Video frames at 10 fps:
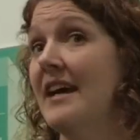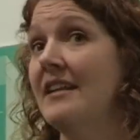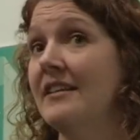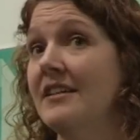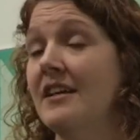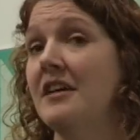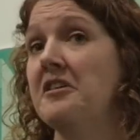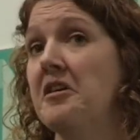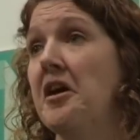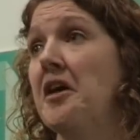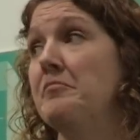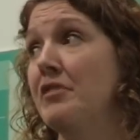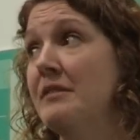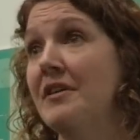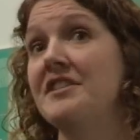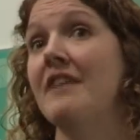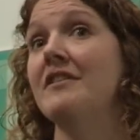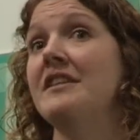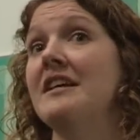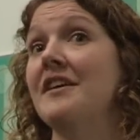silent on pretty much
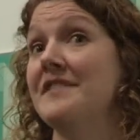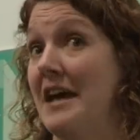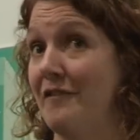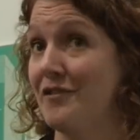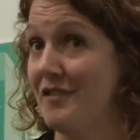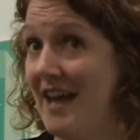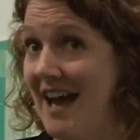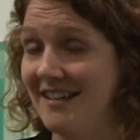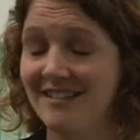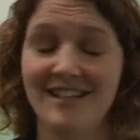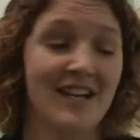everything else after that.